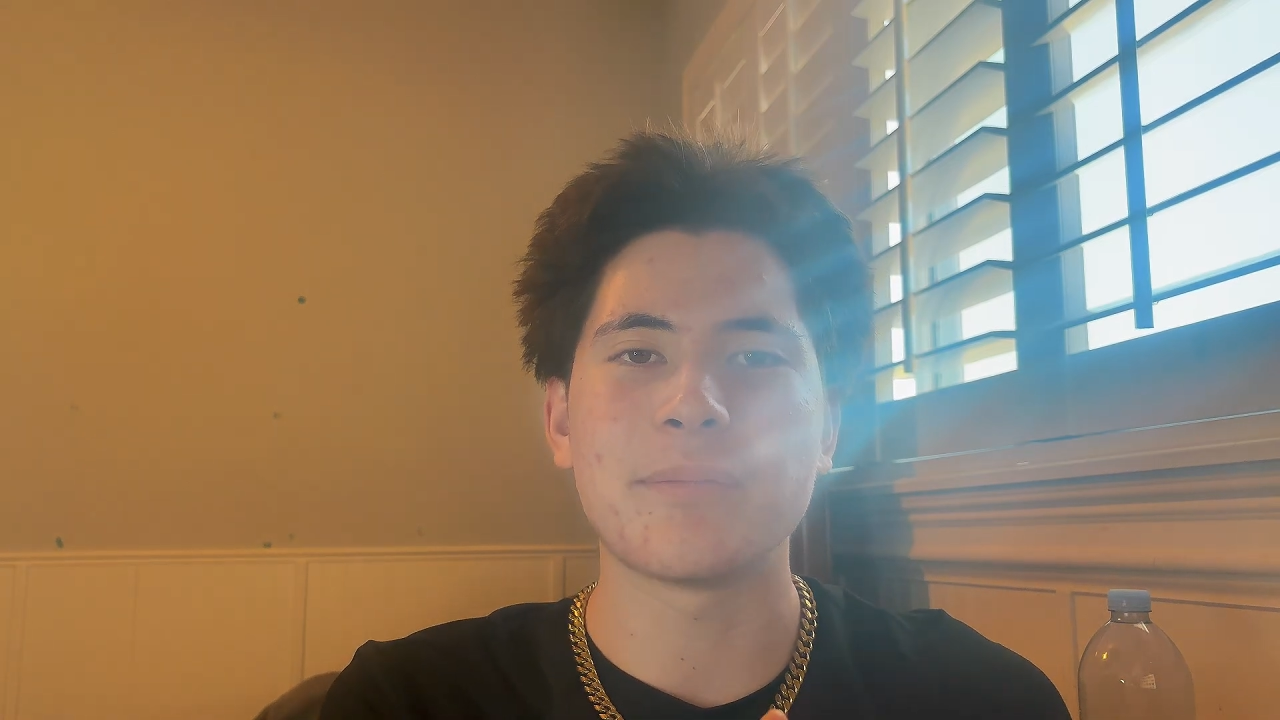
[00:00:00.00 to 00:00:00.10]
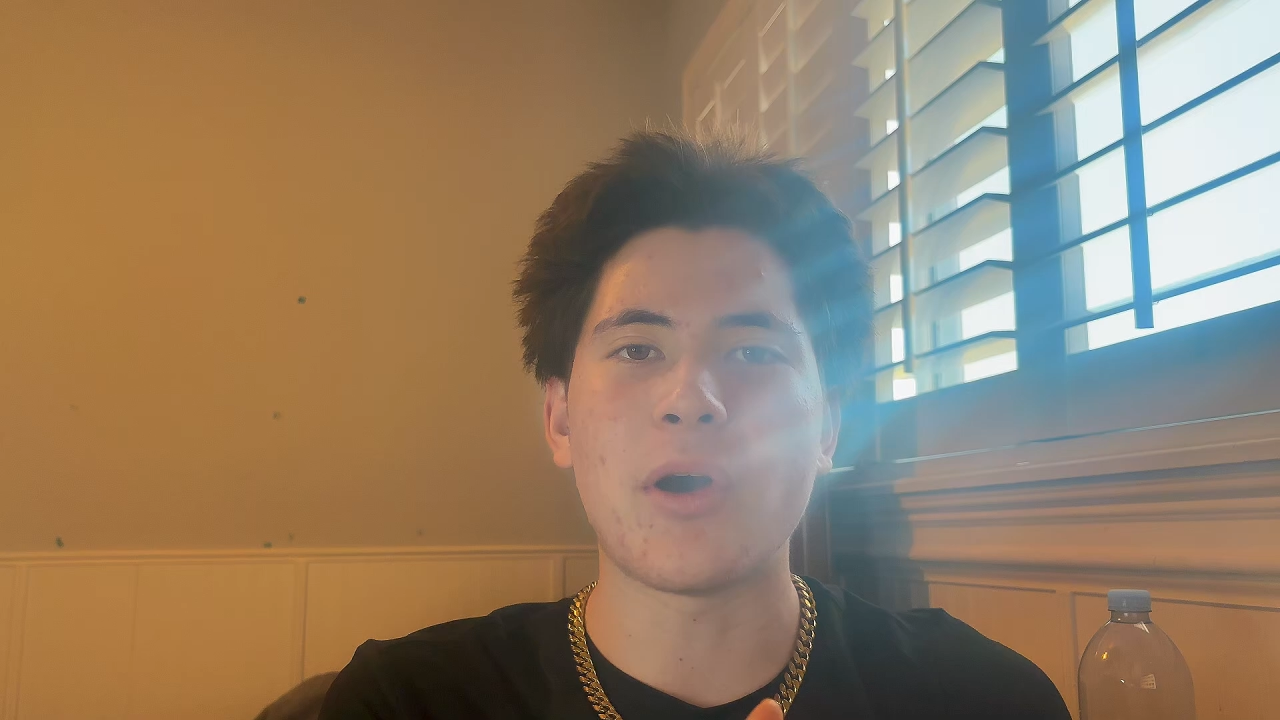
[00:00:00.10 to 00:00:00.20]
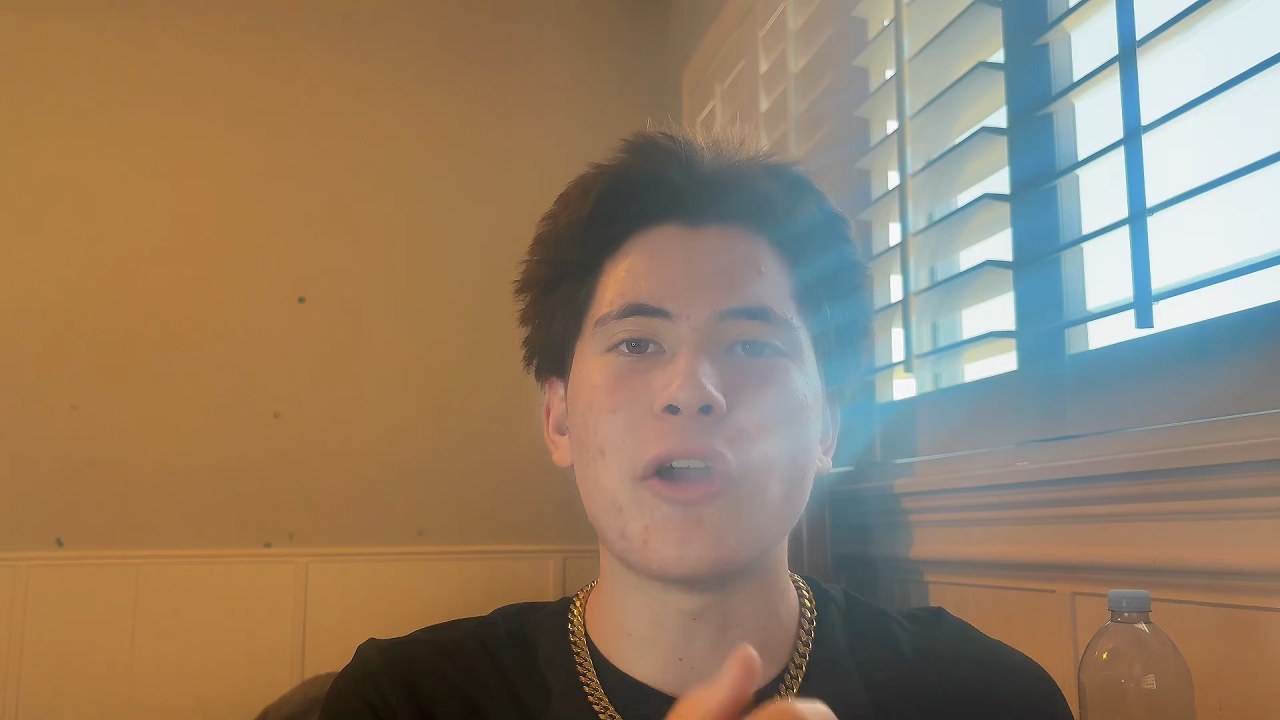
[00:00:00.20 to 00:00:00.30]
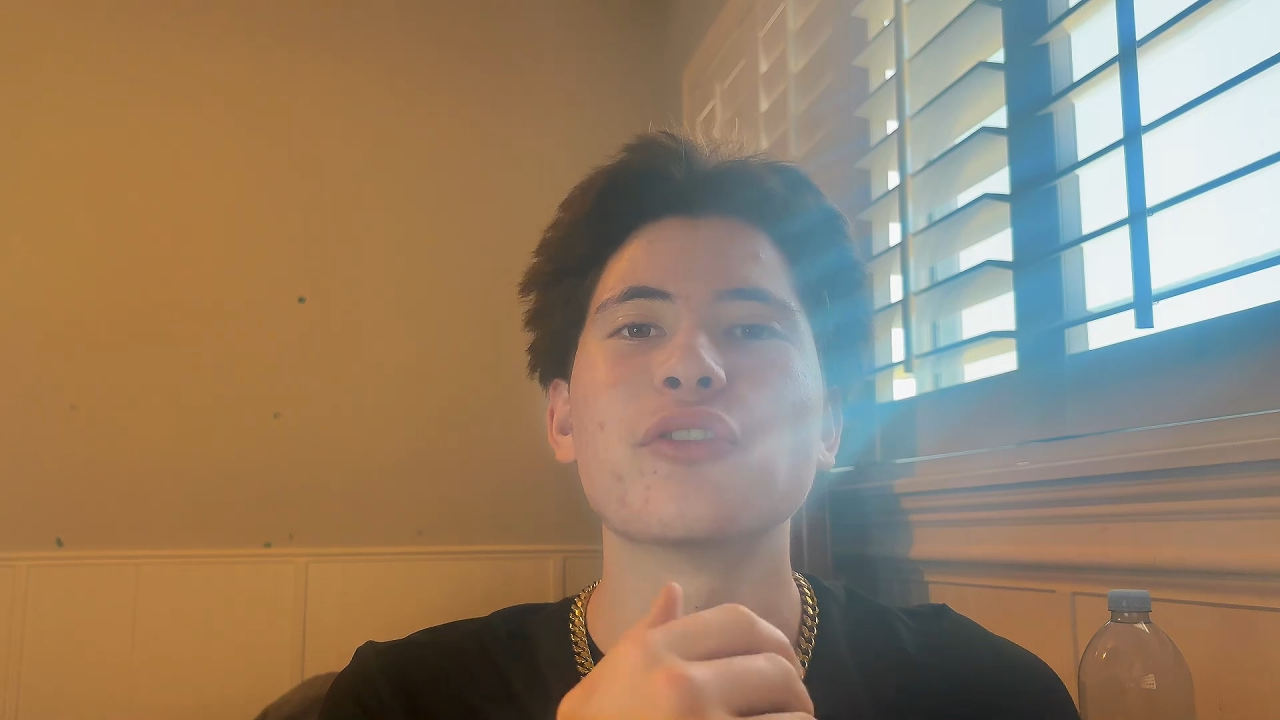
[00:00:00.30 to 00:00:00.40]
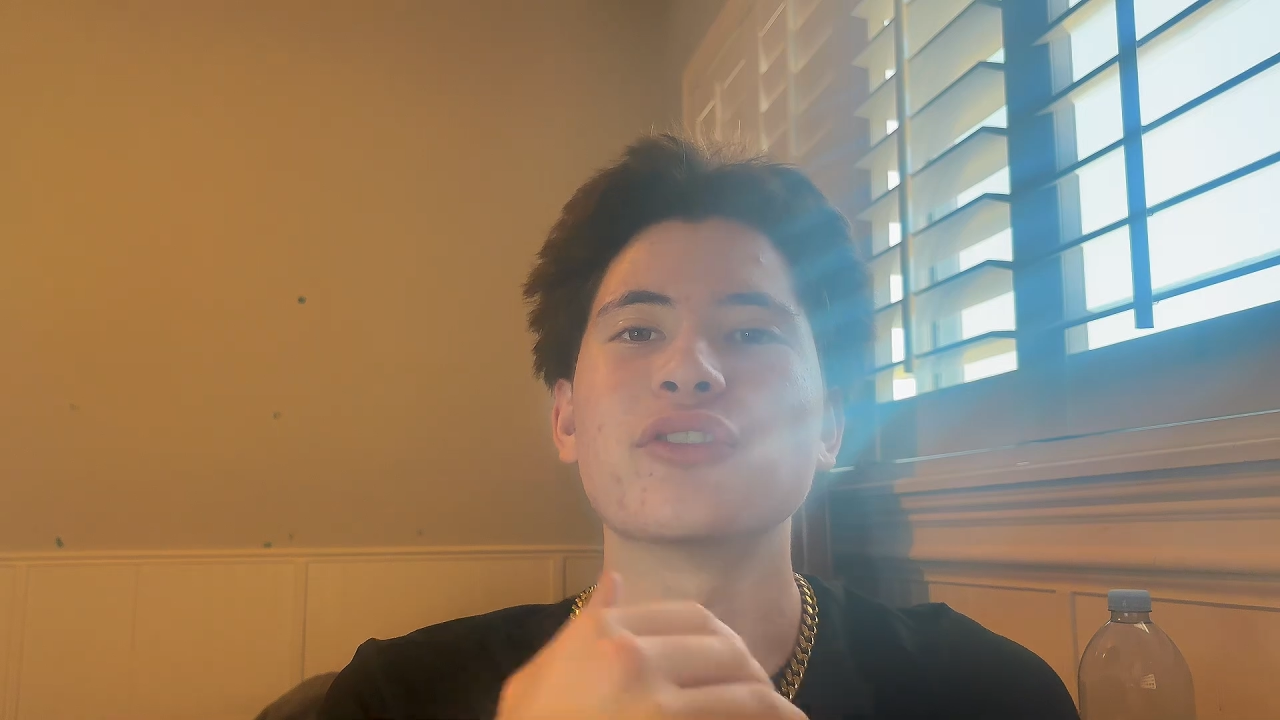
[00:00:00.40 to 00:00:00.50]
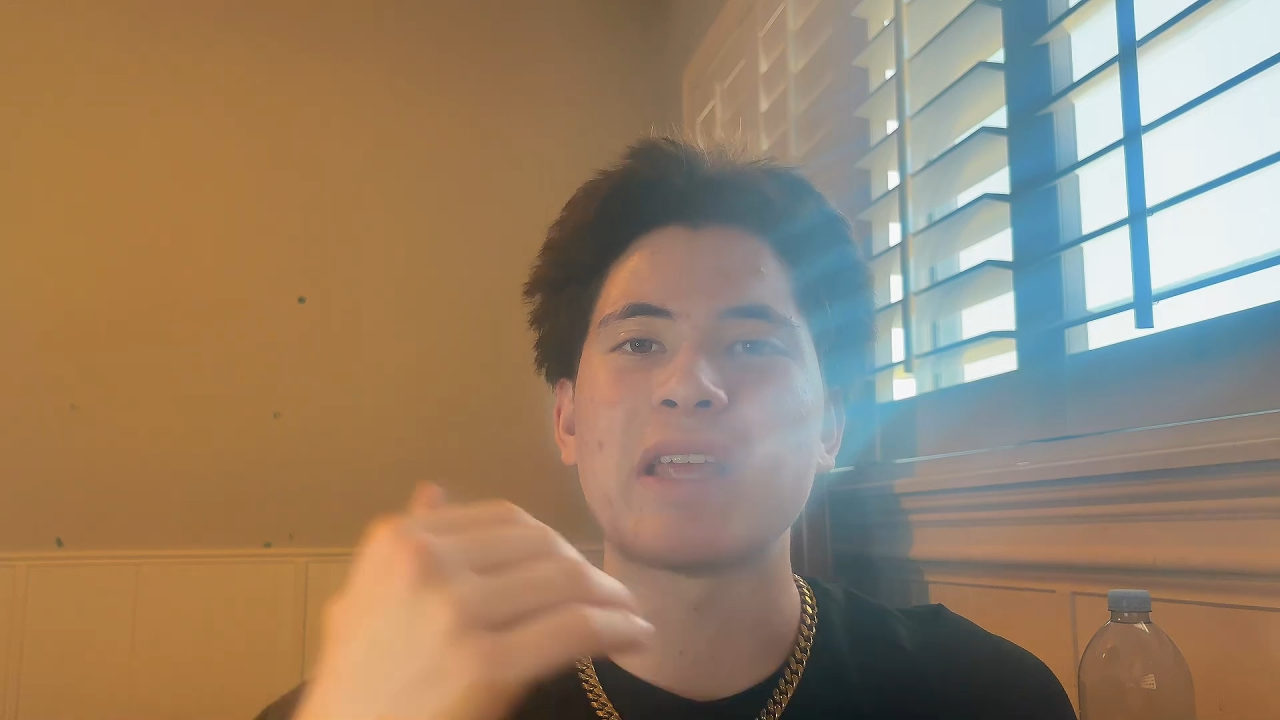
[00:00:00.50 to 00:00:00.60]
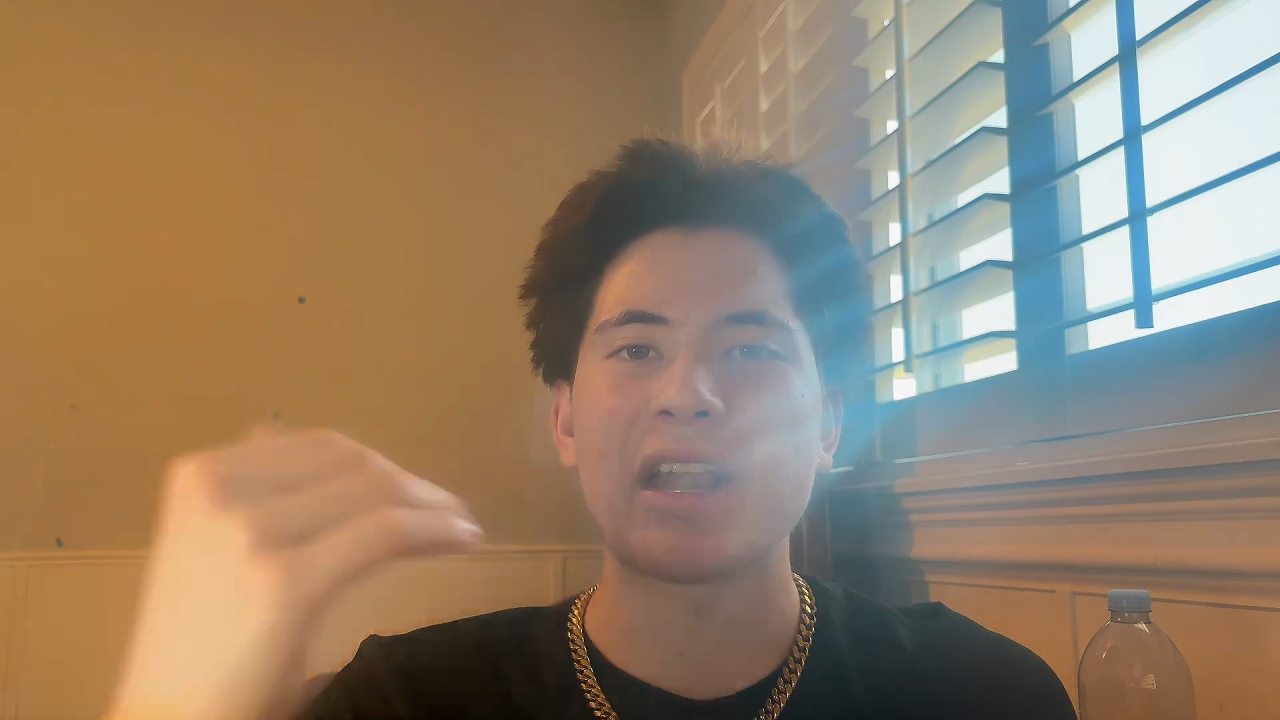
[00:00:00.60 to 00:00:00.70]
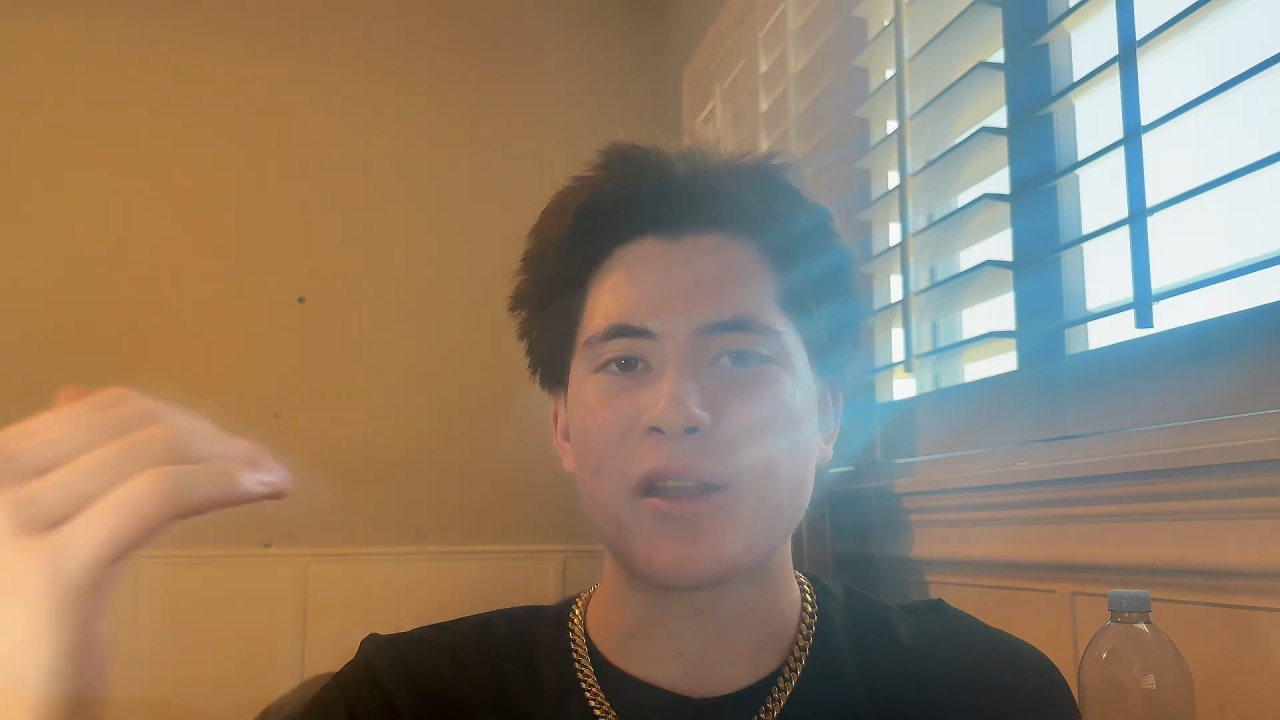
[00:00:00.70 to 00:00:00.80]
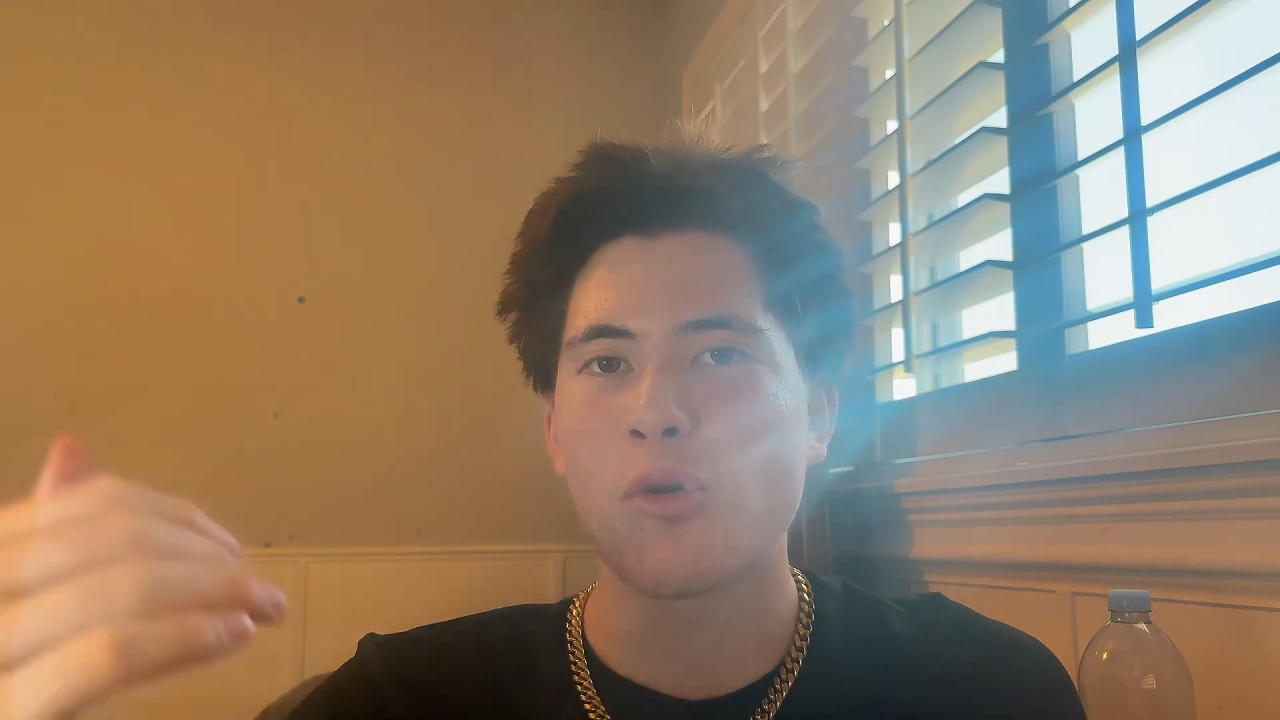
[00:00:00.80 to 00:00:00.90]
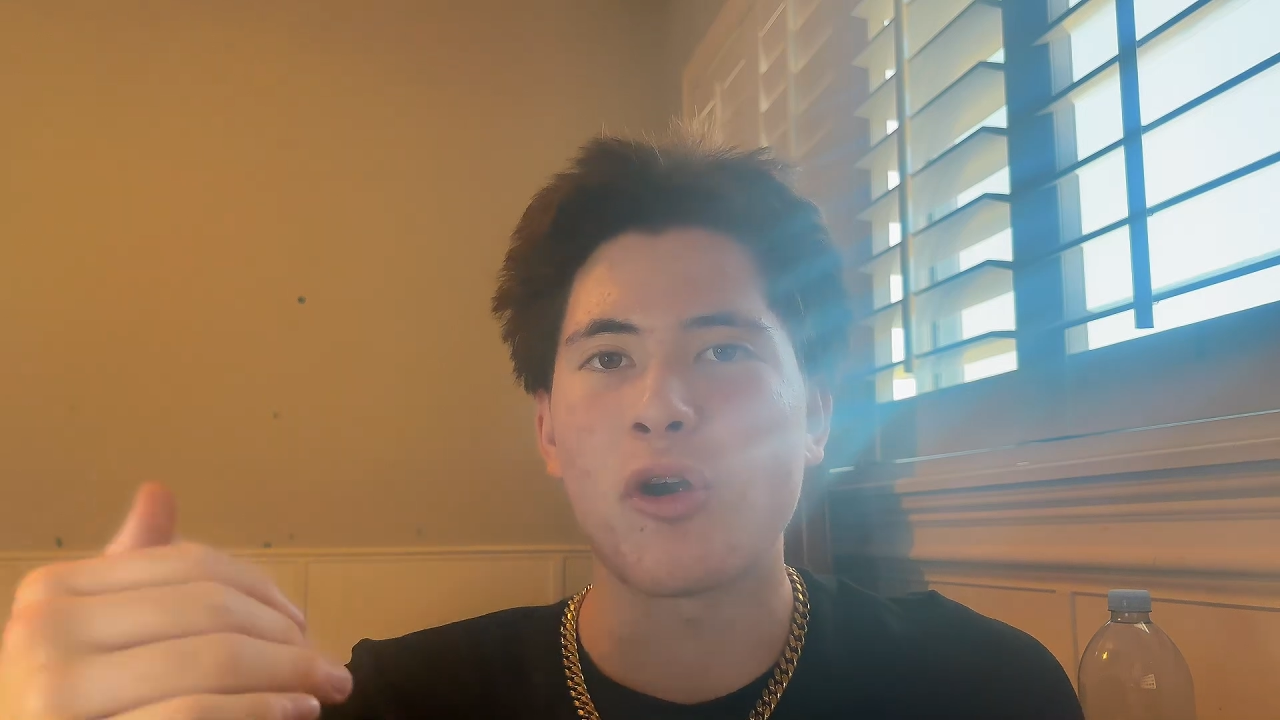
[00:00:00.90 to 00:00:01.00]

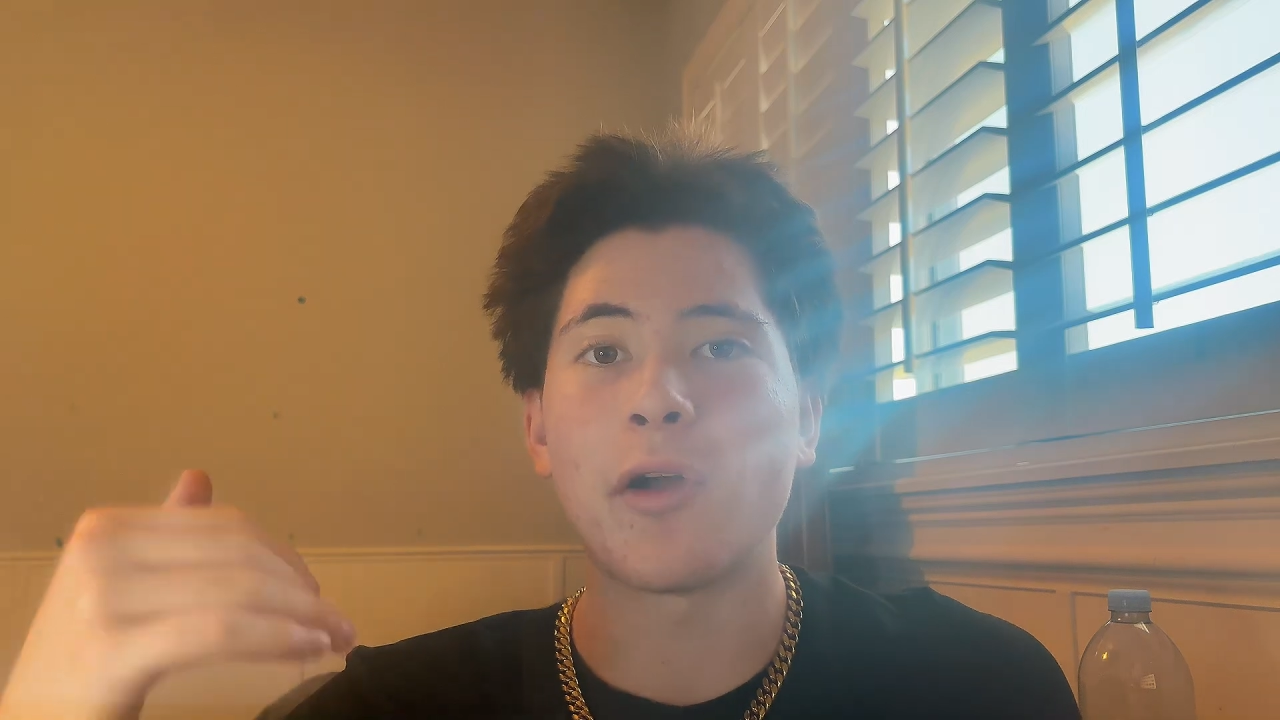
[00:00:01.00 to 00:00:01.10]
understand it more